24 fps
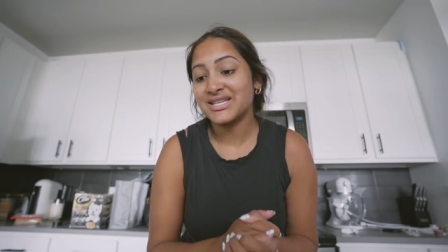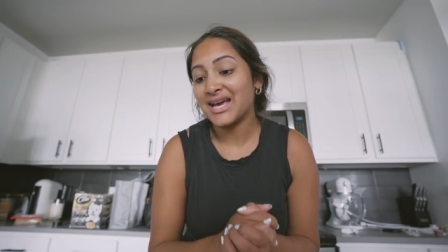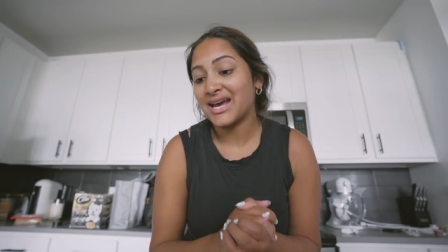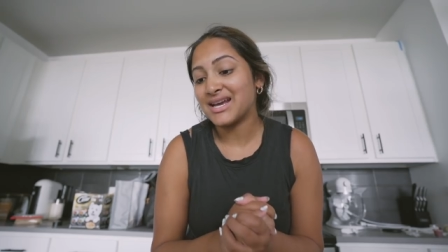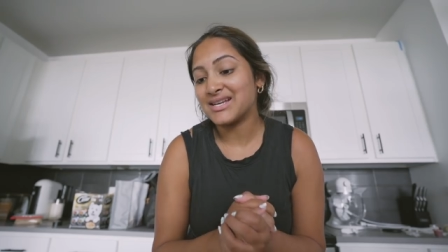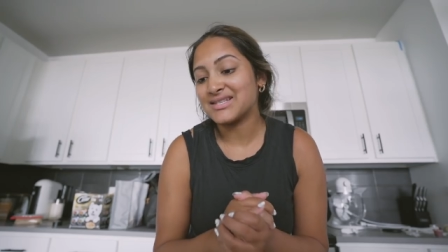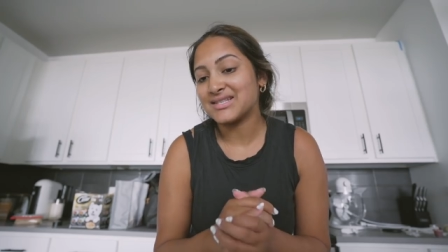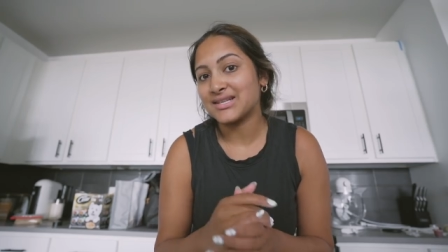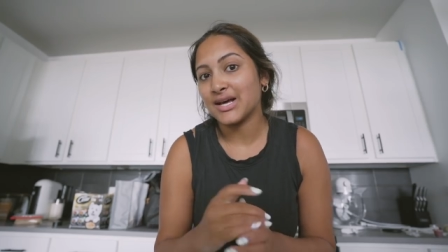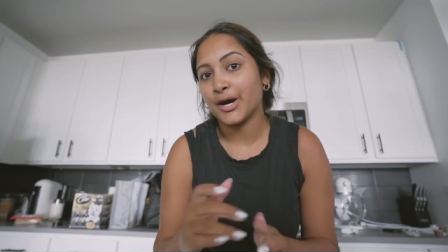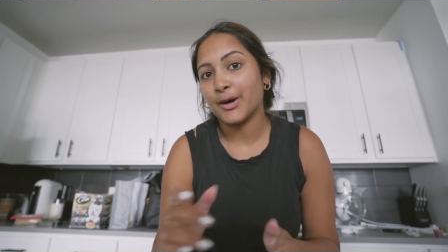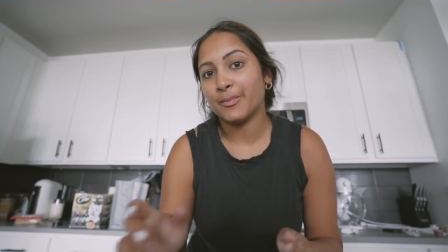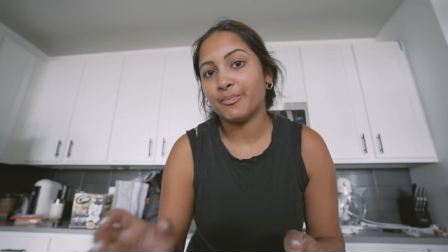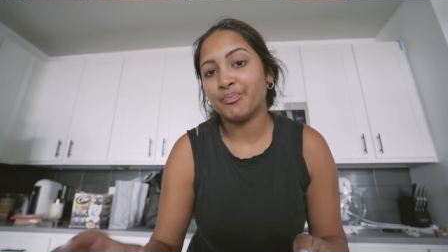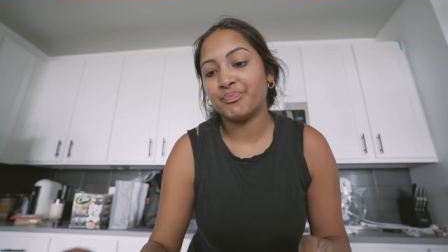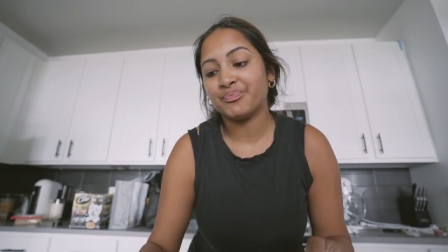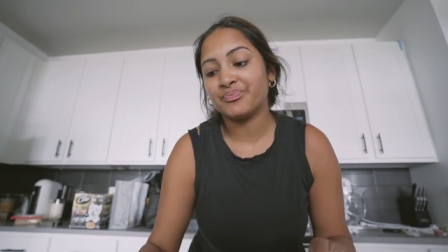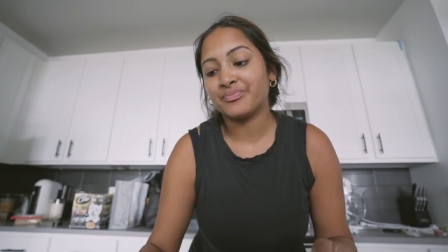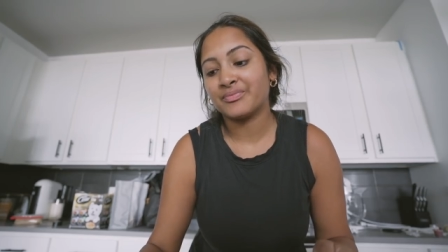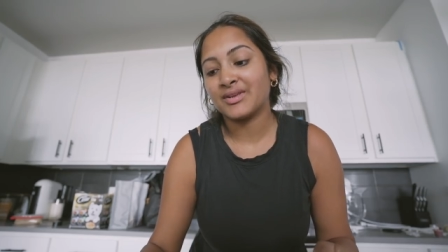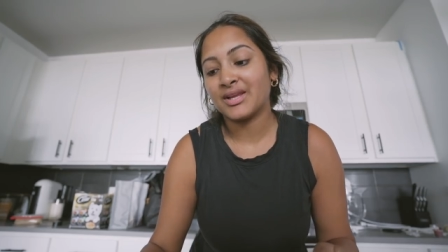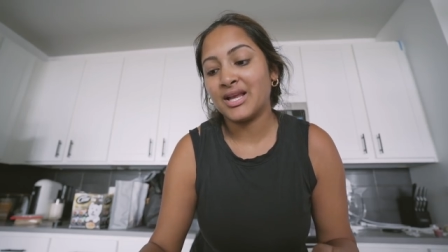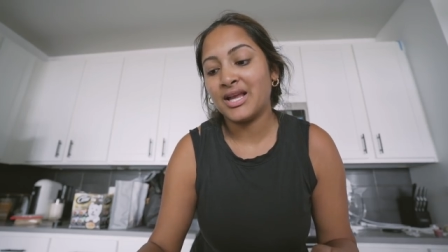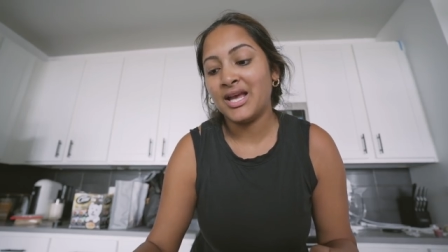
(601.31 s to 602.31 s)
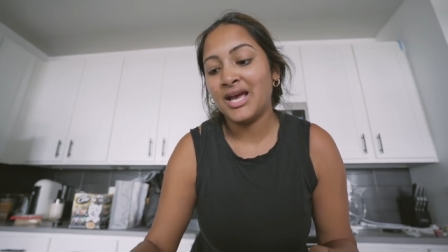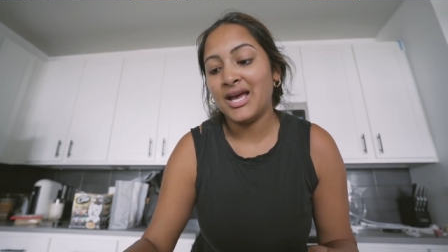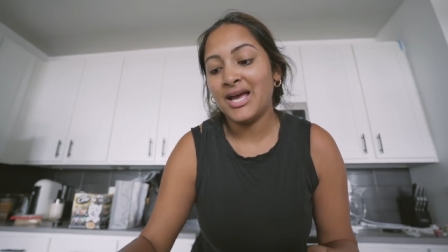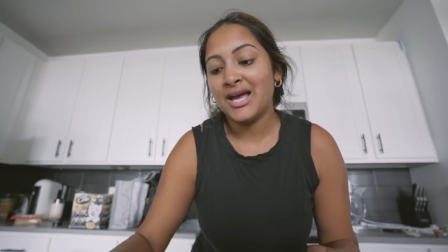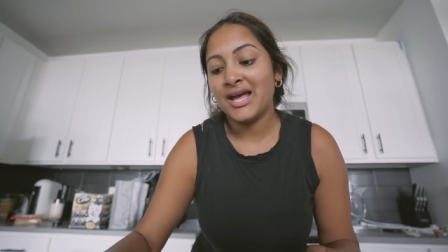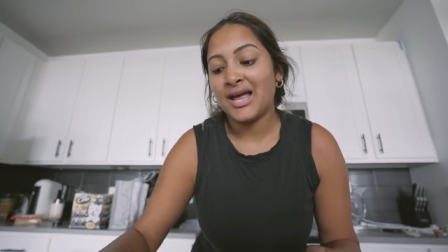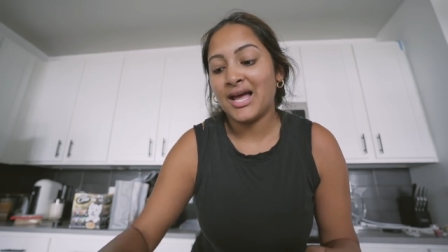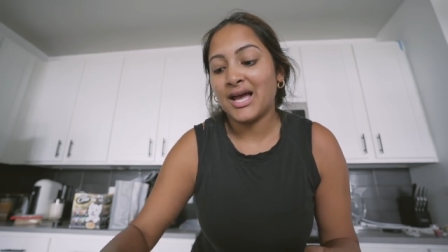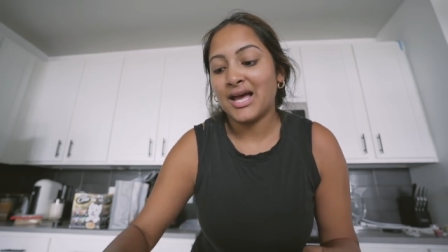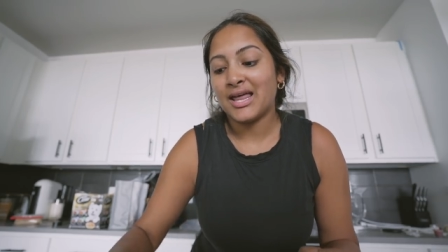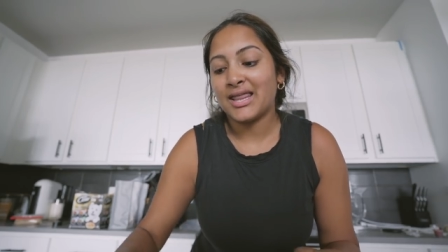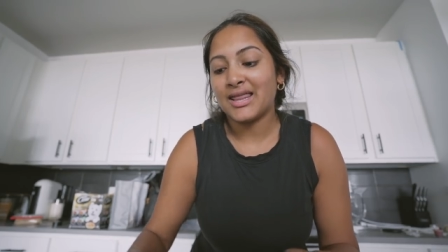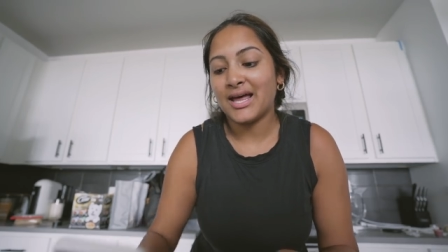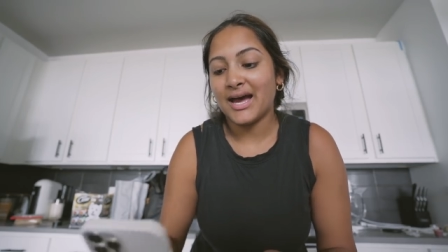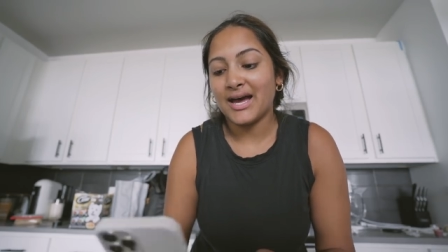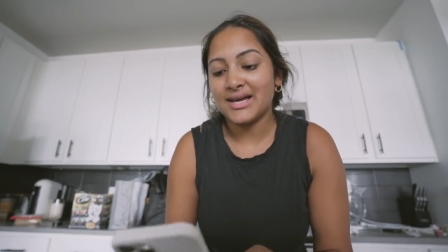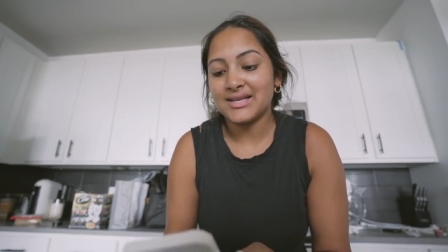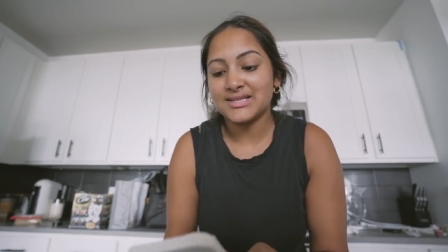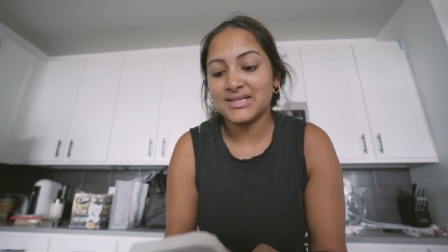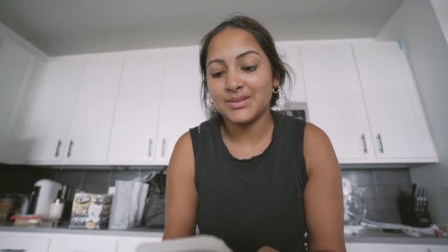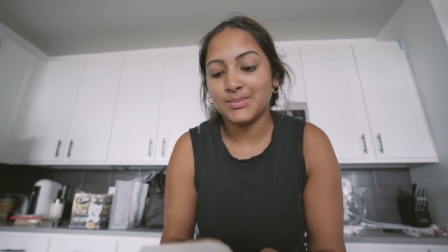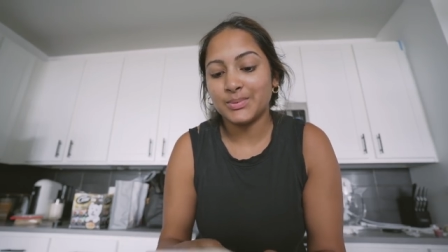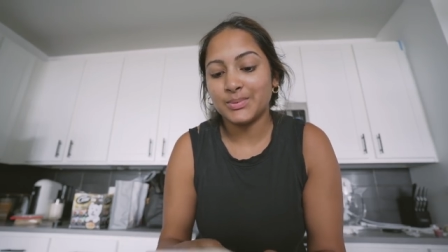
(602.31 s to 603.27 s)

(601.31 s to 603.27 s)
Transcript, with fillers: day so that is the